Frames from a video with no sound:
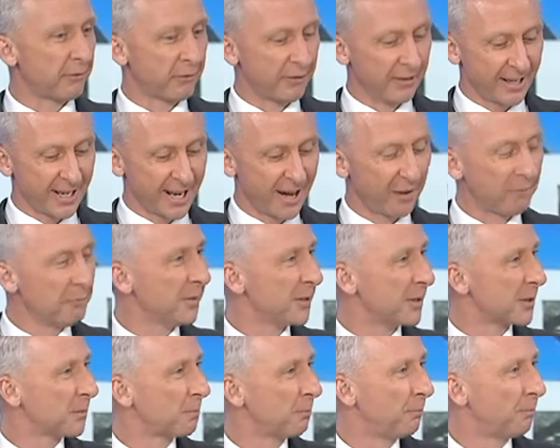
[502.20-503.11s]
from the
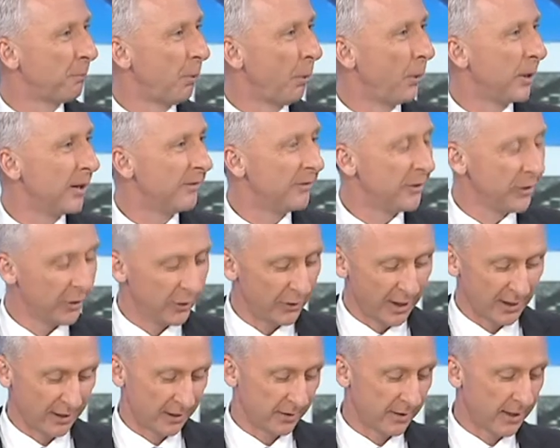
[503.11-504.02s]
government's point of view?
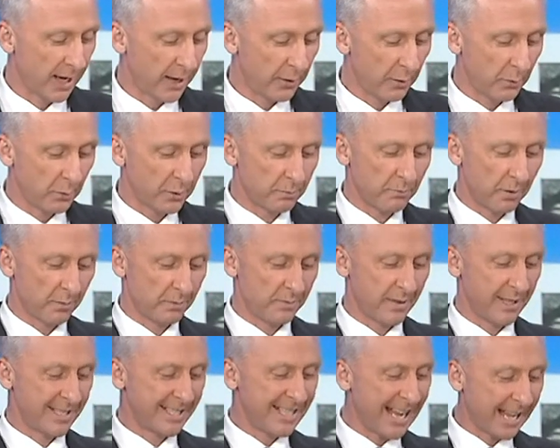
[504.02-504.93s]
As I say,
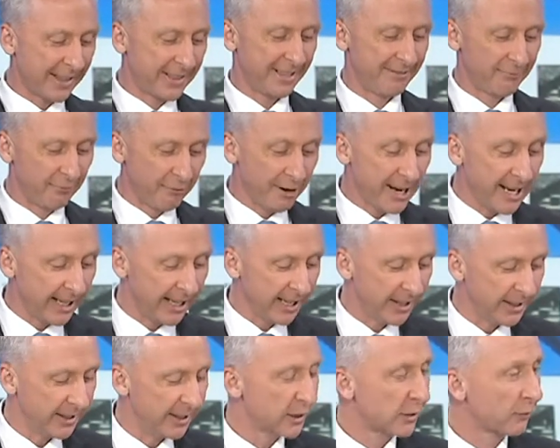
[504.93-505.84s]
there's nothing really
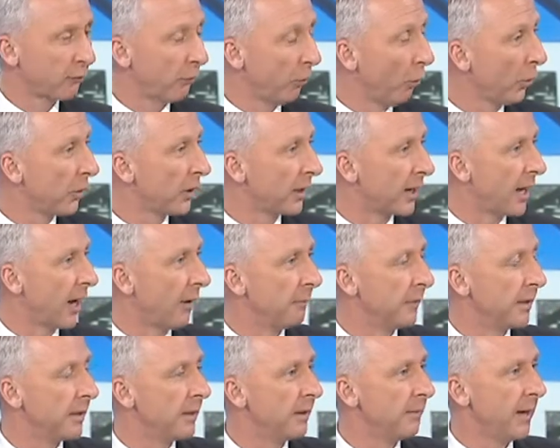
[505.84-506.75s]
in this for the
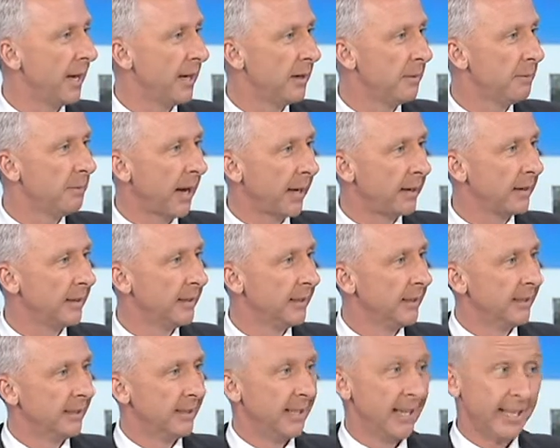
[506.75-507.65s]
government, Amanda, but
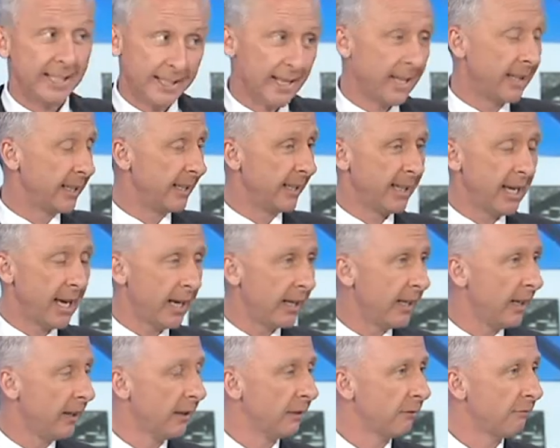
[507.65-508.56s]
it can get
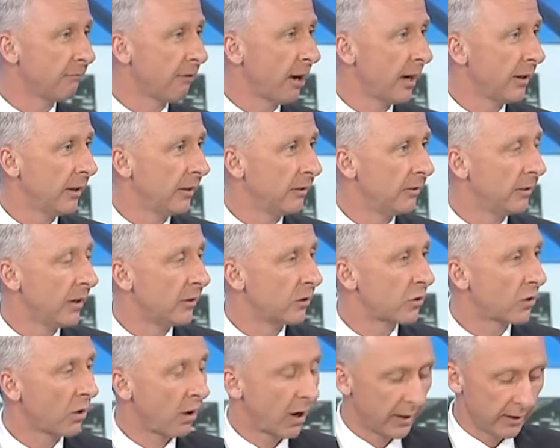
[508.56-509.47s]
in and run and
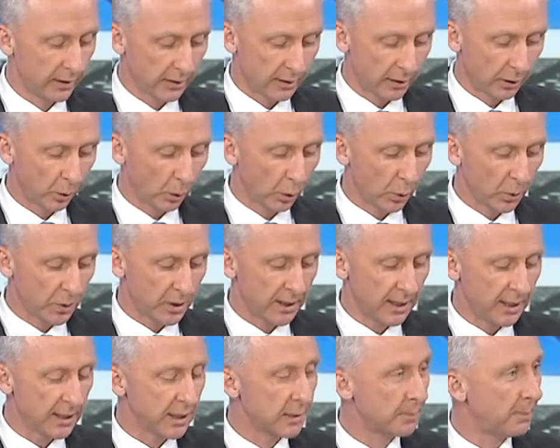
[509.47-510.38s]
try to claw
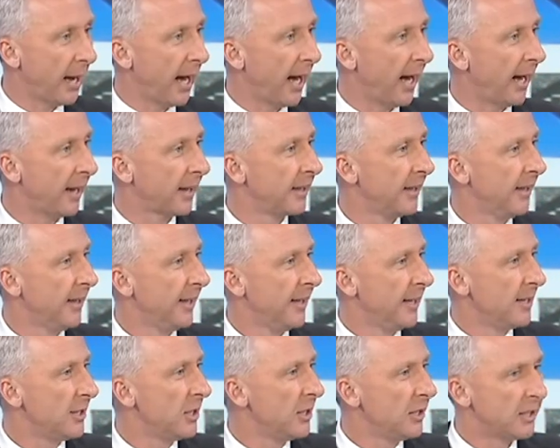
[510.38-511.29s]
seats back.
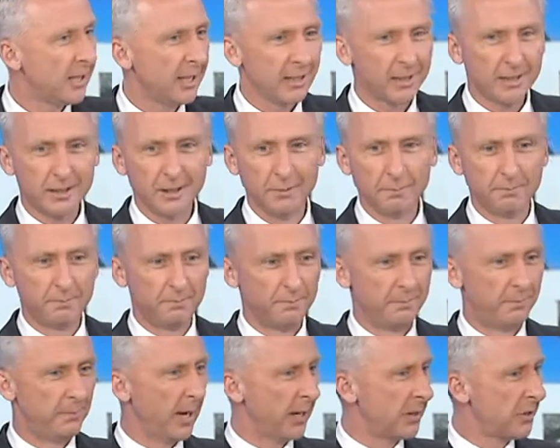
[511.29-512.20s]
Do you think the
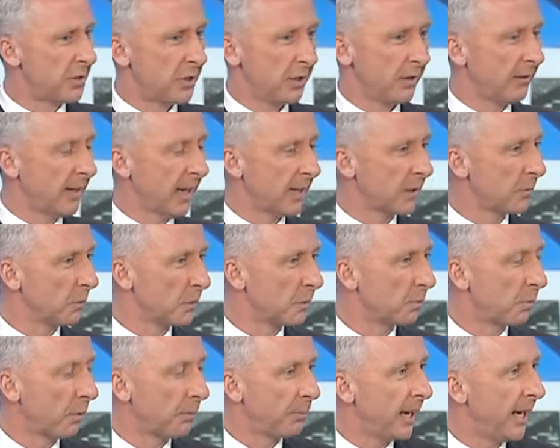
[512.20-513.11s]
budget, as it was
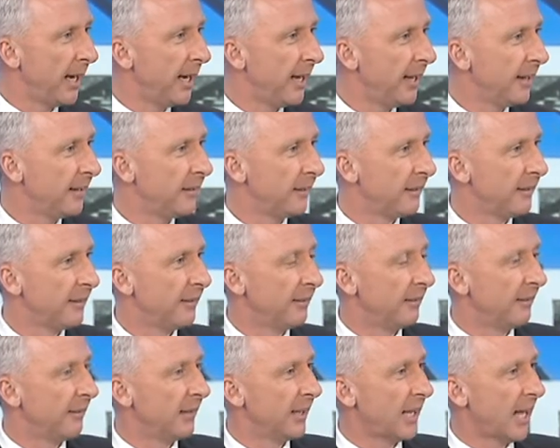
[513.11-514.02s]
prepared
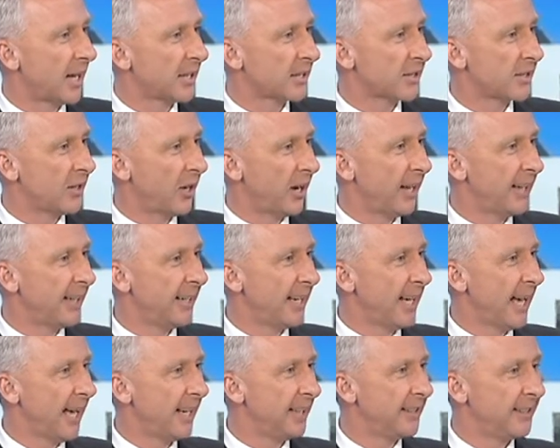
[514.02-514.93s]
last night,
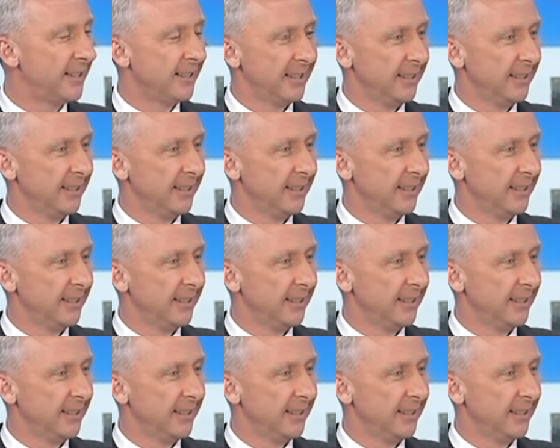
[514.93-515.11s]
had